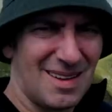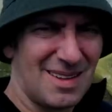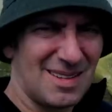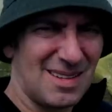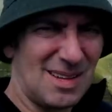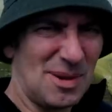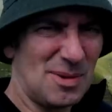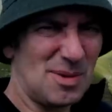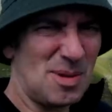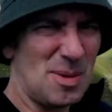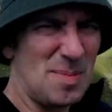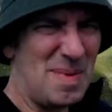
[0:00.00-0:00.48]

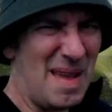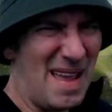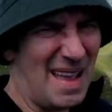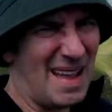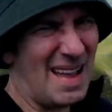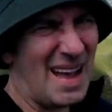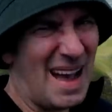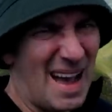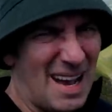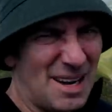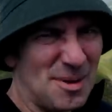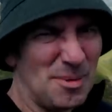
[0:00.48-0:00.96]
That was a bit
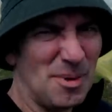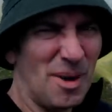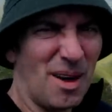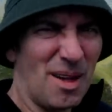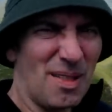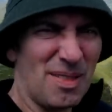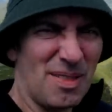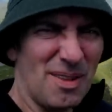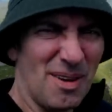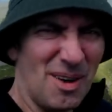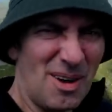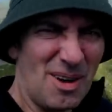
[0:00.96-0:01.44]
harder than what I
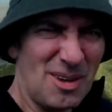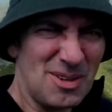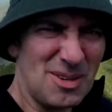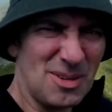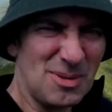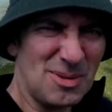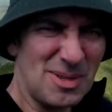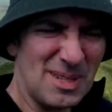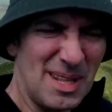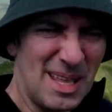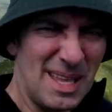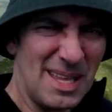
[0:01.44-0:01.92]
thought
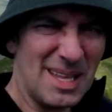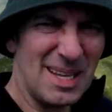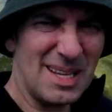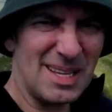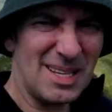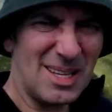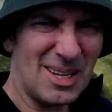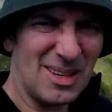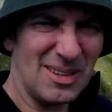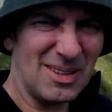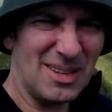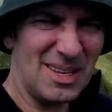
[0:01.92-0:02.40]
due to the
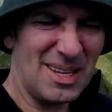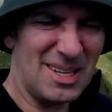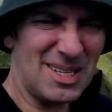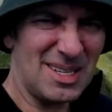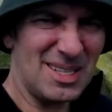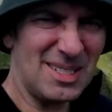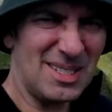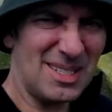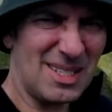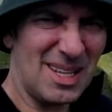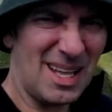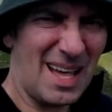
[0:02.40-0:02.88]

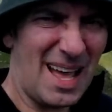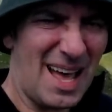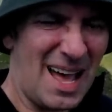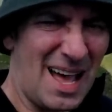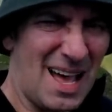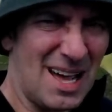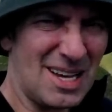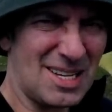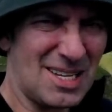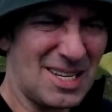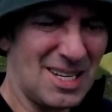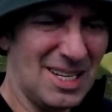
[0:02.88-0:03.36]
conditions, the
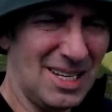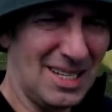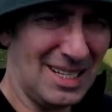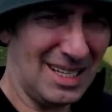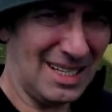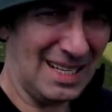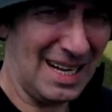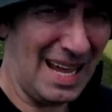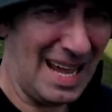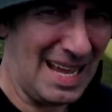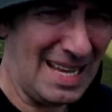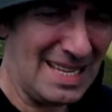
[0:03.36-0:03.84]
harsh
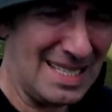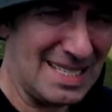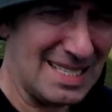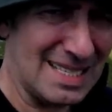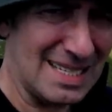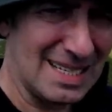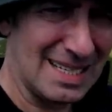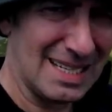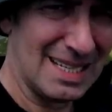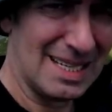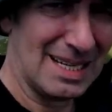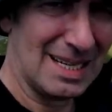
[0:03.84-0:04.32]
light.
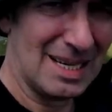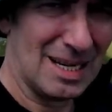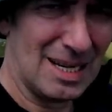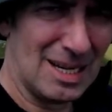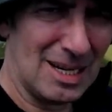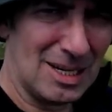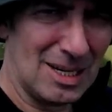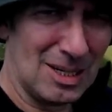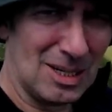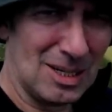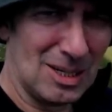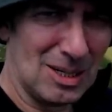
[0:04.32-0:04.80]

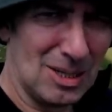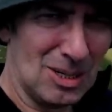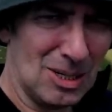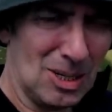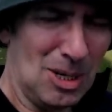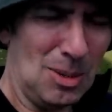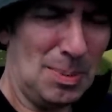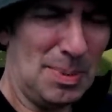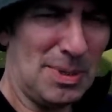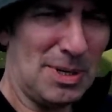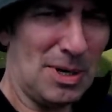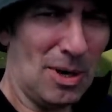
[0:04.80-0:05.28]

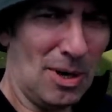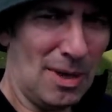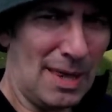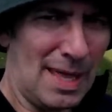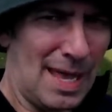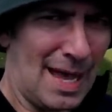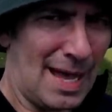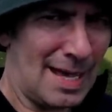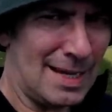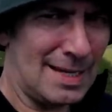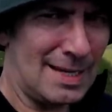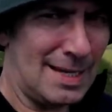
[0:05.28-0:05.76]
Hope you got
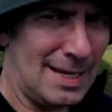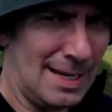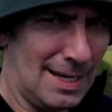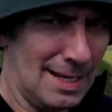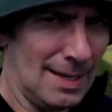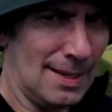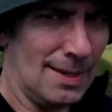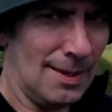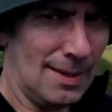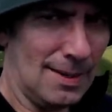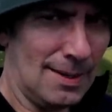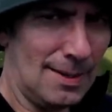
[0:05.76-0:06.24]
the
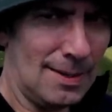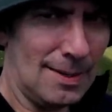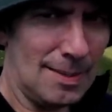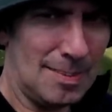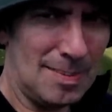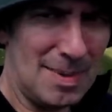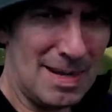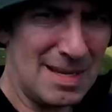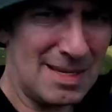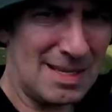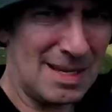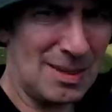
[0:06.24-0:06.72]
idea though.
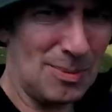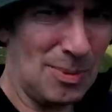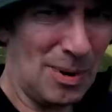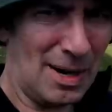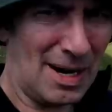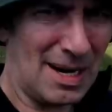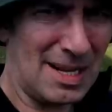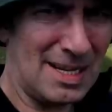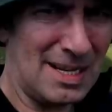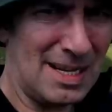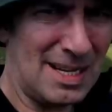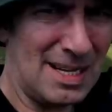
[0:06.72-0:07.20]
Basically
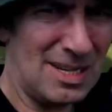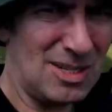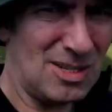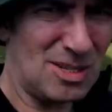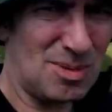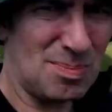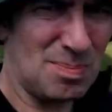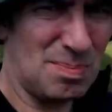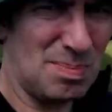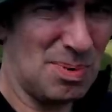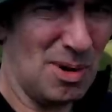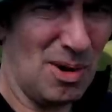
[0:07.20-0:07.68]
what I did, he
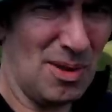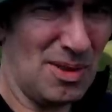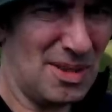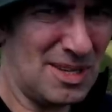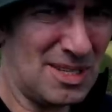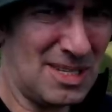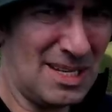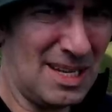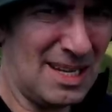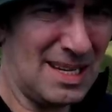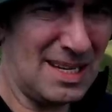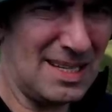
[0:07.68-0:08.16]
just brought the
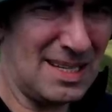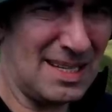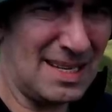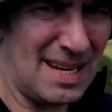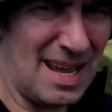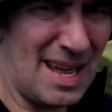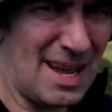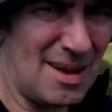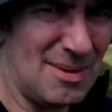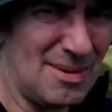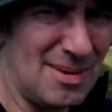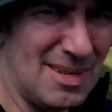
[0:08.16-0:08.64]
scene
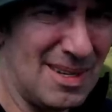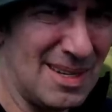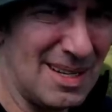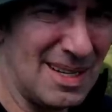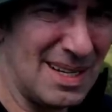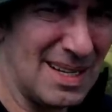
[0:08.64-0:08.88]
down,